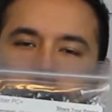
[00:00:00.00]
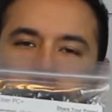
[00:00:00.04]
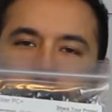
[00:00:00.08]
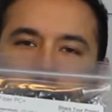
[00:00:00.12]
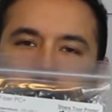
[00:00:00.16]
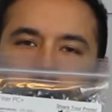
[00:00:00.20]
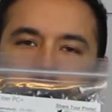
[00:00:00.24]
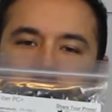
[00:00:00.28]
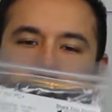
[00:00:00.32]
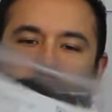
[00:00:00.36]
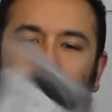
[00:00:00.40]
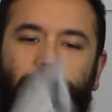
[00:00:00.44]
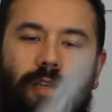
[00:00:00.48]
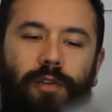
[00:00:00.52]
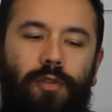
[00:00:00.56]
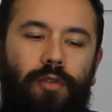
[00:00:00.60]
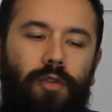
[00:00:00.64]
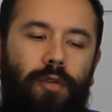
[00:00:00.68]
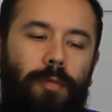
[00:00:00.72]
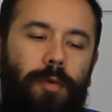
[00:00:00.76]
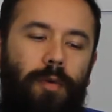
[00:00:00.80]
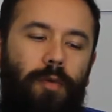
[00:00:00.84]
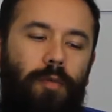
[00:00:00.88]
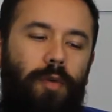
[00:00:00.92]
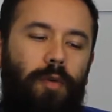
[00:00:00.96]
very
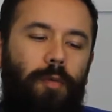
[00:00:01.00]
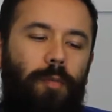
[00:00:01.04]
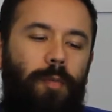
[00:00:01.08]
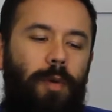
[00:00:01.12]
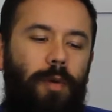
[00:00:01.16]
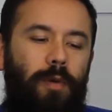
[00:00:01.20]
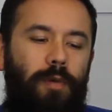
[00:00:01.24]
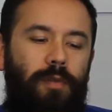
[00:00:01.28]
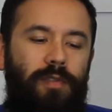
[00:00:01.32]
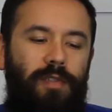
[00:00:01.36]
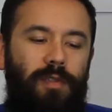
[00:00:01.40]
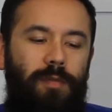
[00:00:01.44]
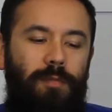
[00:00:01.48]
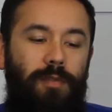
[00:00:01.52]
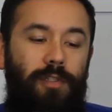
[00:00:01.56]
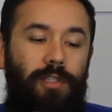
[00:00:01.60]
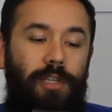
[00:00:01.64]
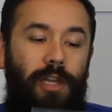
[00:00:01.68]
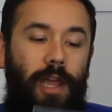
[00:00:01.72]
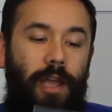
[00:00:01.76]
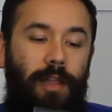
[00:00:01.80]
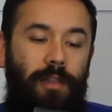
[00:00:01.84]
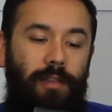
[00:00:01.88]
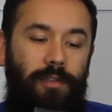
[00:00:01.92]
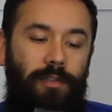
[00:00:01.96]
cool, but will pose some
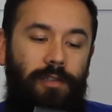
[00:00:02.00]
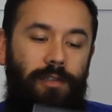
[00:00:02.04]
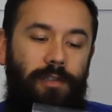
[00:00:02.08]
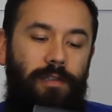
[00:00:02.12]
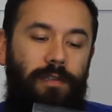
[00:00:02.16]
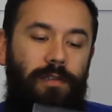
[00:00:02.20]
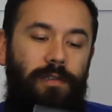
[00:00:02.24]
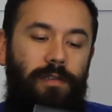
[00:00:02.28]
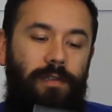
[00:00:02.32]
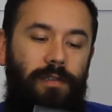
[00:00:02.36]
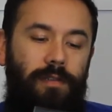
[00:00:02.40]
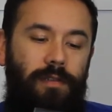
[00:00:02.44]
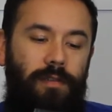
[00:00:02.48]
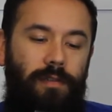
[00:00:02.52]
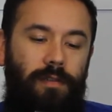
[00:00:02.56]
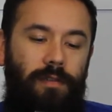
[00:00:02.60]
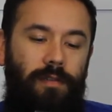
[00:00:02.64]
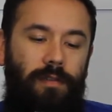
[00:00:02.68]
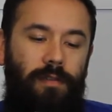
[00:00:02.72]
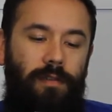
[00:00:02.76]
challenges.